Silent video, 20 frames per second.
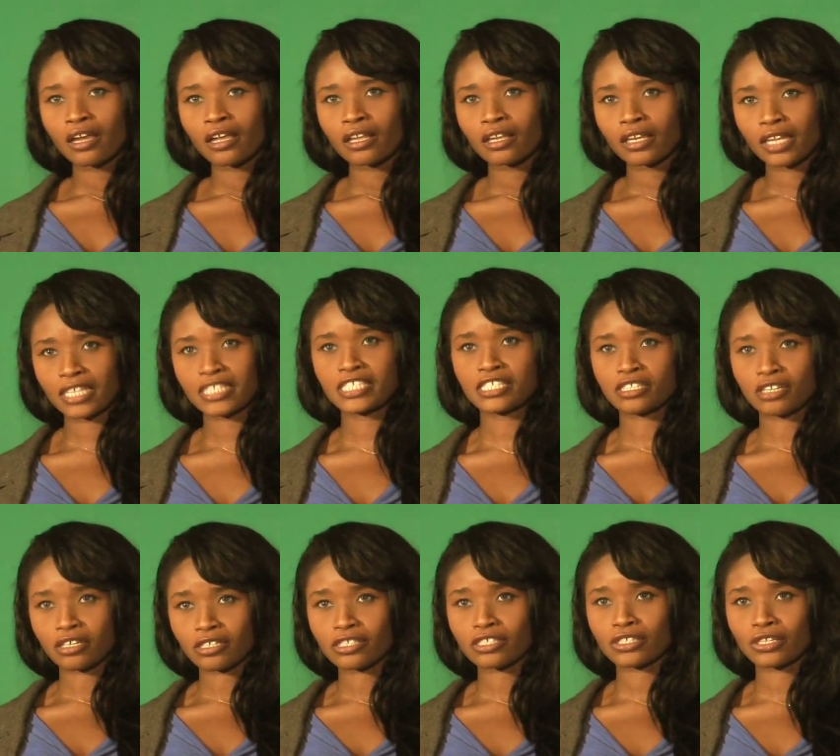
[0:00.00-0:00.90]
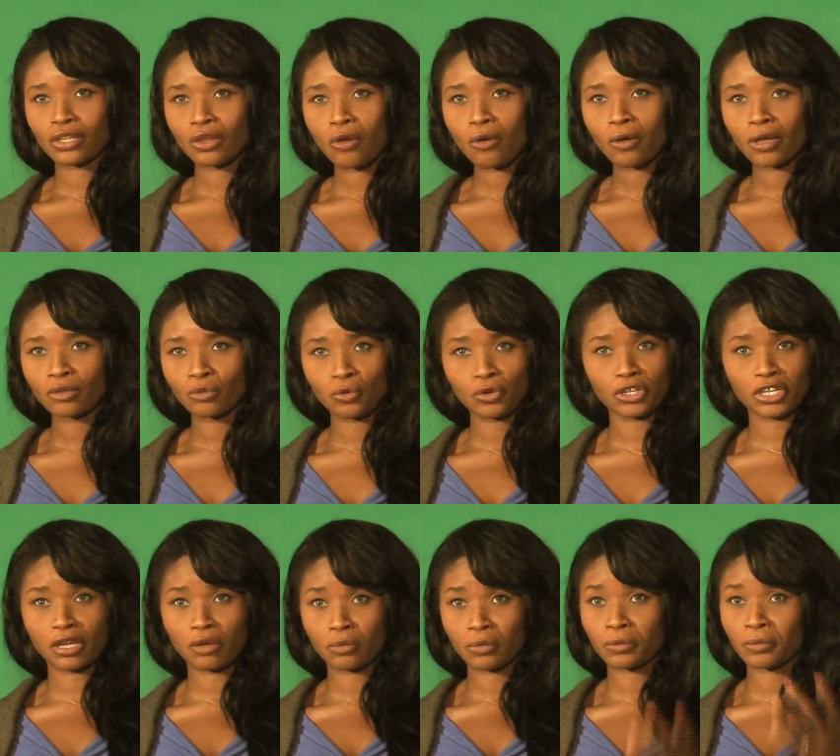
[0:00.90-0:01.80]
Let's start slow and work
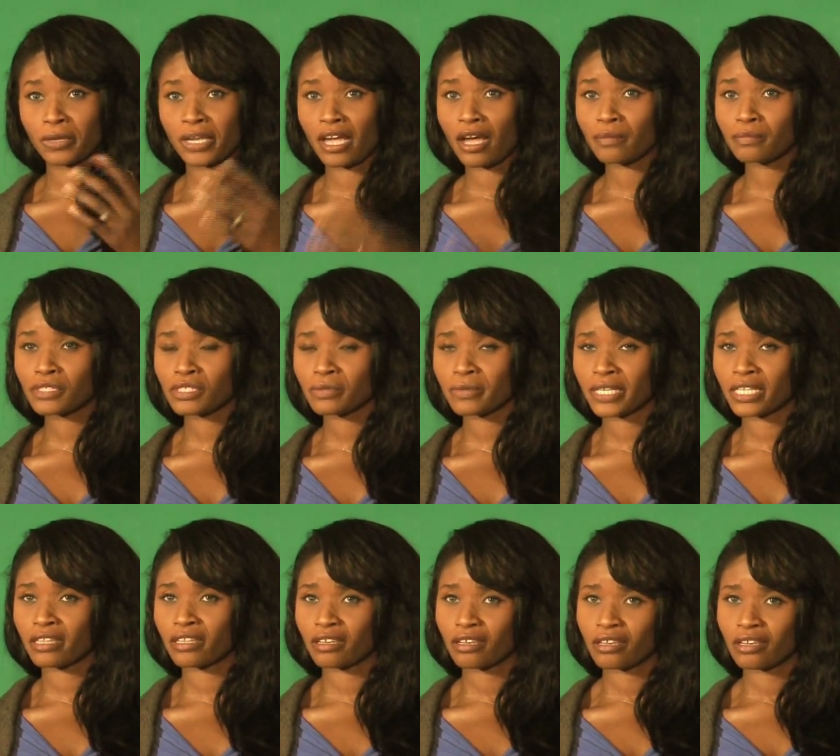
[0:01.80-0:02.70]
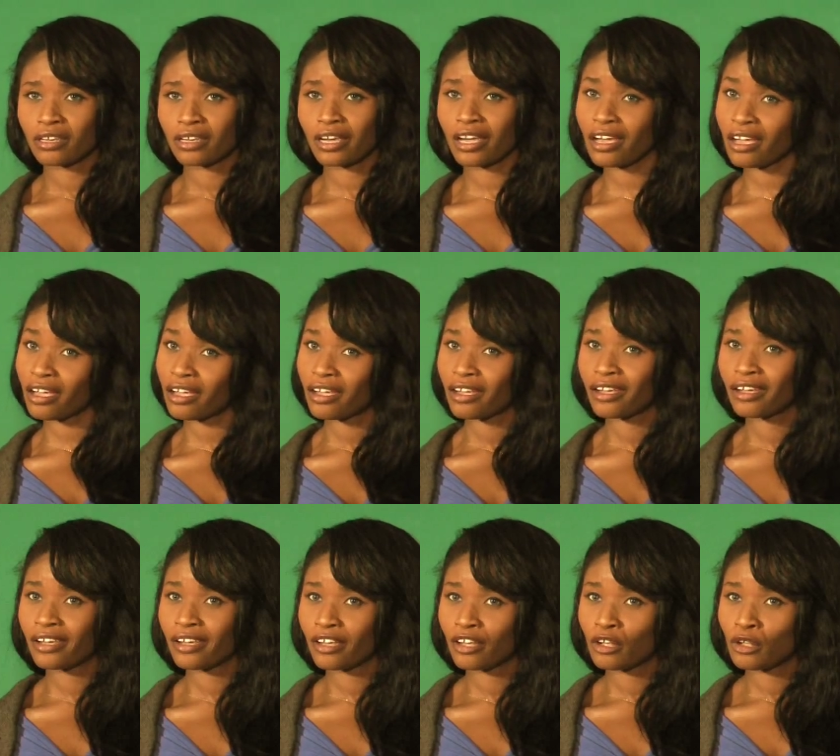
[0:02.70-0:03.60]
our way up to it, huh?
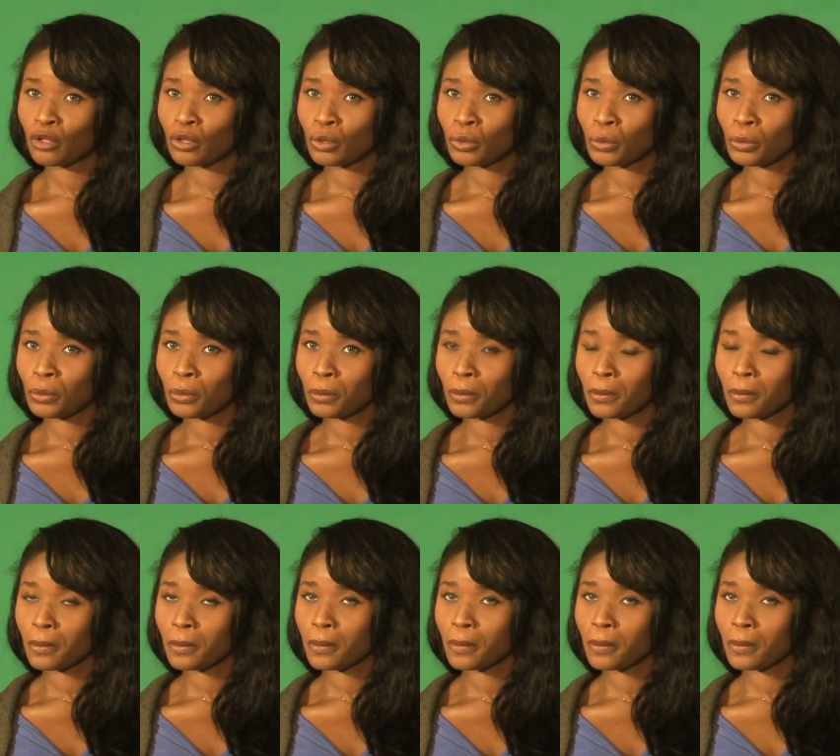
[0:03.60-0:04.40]
Fine.